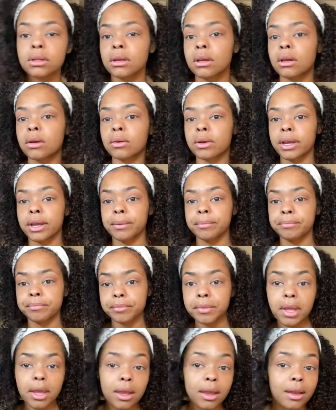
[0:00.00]
Okay.
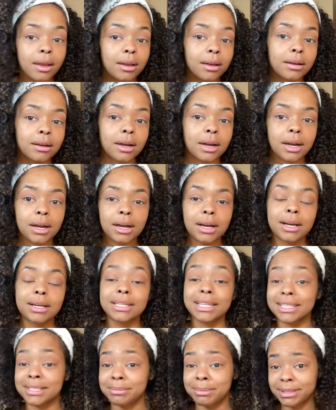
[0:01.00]

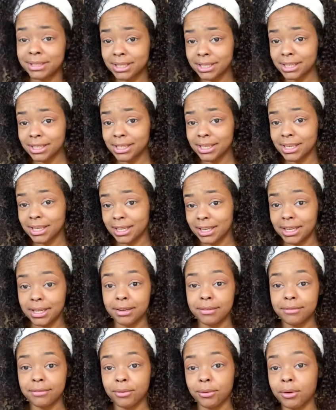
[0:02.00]
That's basically
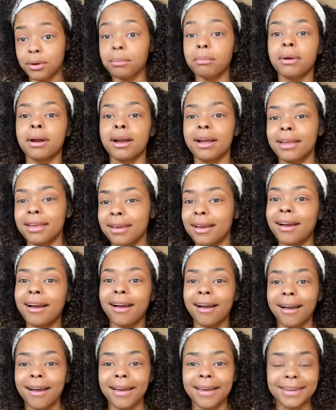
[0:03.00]
it for my
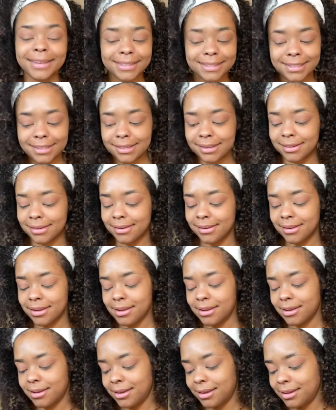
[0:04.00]
eyes.
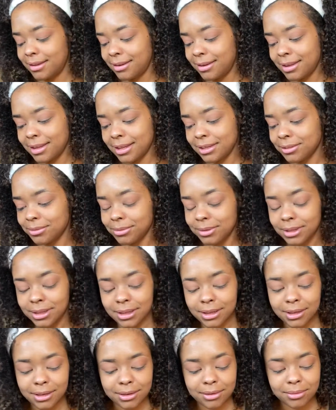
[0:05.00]
That's
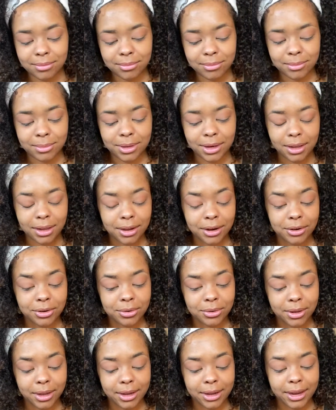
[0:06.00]
really what I kind of do
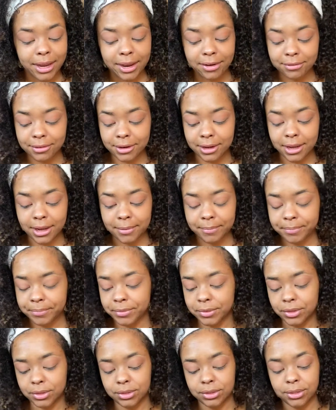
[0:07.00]
like every day.
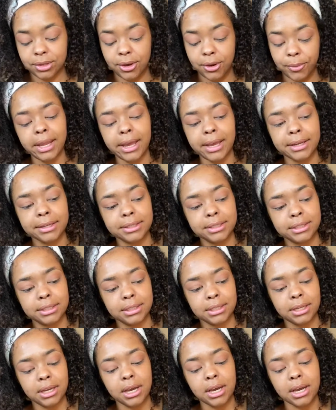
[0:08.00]
So
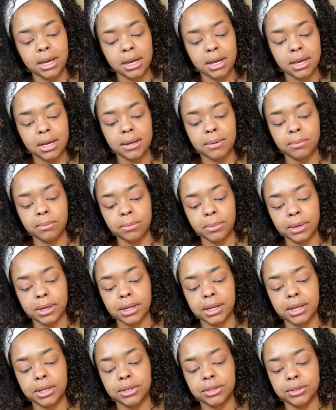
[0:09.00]
next, we're
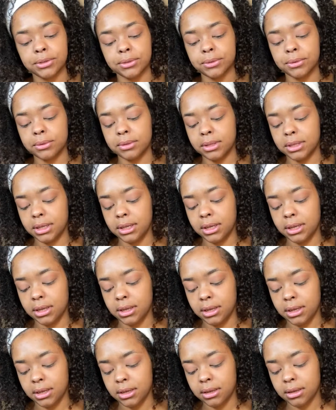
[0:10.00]
gonna do
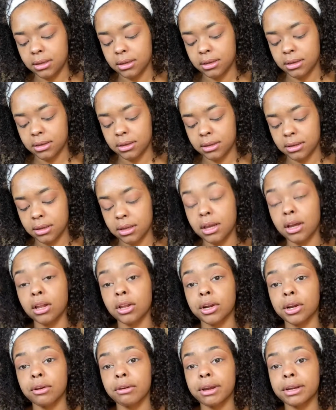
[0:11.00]
the color
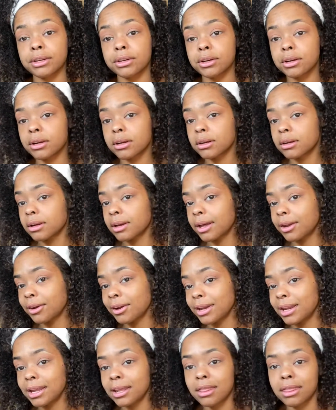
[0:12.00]
corrector
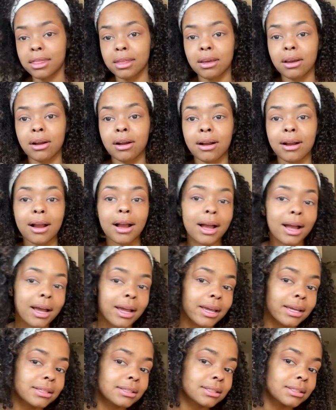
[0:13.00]
underneath our
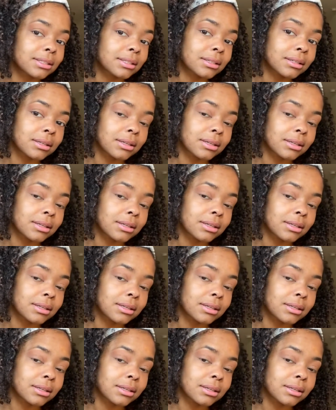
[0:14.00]
eyes.